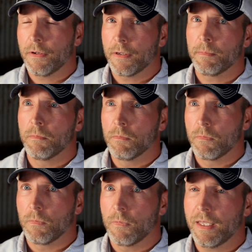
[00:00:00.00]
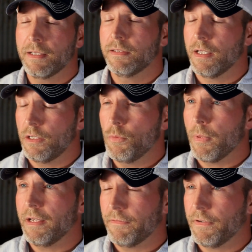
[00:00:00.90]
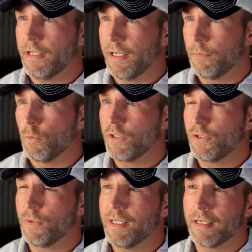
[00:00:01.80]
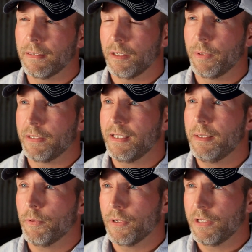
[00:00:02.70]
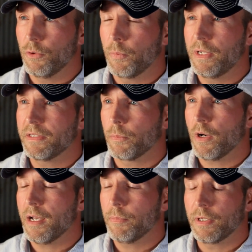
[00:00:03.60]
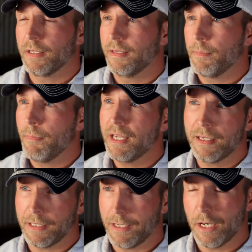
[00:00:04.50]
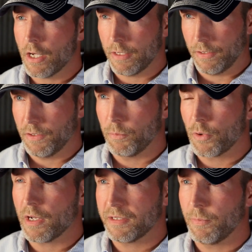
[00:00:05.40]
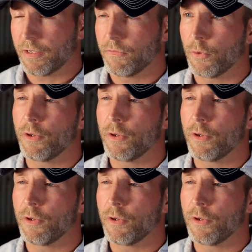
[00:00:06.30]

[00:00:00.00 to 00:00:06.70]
are things that you might find once you dig a little bit deeper into a piece of property that make it not a good prospect for